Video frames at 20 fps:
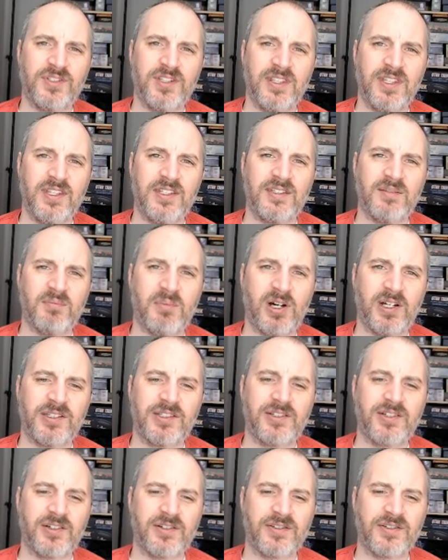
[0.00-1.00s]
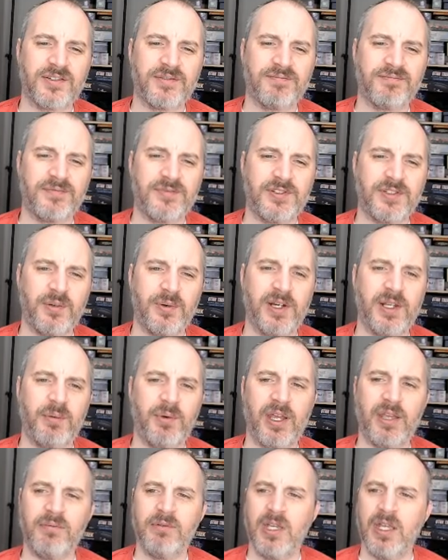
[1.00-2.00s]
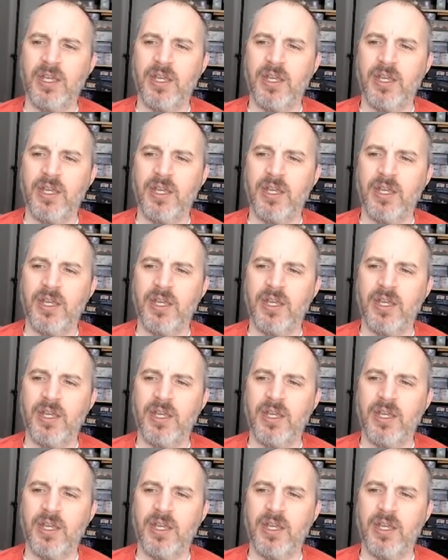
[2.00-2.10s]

these monsters. So anyway,